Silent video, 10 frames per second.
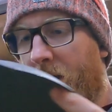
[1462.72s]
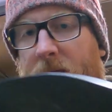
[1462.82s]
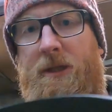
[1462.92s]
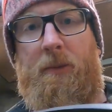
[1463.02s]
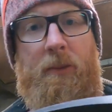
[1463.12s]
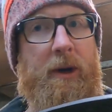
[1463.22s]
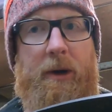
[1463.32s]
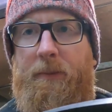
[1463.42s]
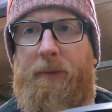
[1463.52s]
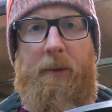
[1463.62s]

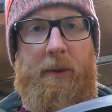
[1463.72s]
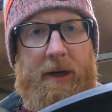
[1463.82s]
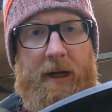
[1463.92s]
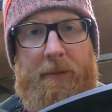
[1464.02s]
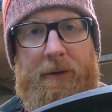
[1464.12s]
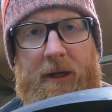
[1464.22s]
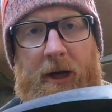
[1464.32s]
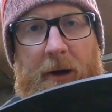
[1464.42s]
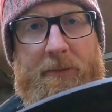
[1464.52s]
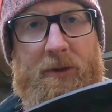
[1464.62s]
somewhere, probably on a couple of
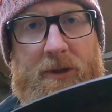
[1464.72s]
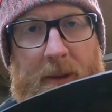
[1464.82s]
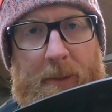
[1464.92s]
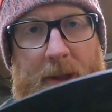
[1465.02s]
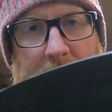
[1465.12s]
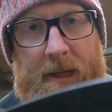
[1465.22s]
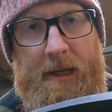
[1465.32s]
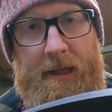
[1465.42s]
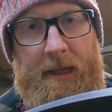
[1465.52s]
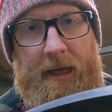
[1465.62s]
cups or something
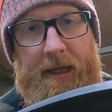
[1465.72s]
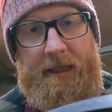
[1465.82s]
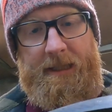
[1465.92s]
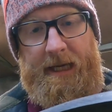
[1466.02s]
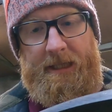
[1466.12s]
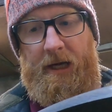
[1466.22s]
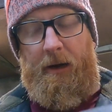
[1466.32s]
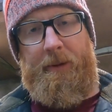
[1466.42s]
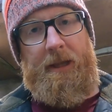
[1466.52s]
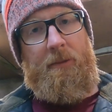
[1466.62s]
that kind of sets it
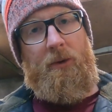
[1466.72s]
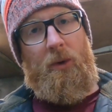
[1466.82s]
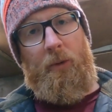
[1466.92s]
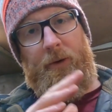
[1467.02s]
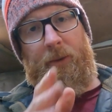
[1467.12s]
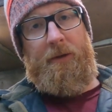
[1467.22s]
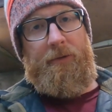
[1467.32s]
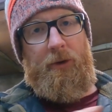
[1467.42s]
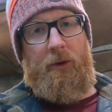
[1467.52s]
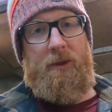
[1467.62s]
up, and then we'll go over it with a
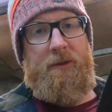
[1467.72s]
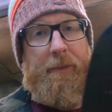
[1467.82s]
few coats of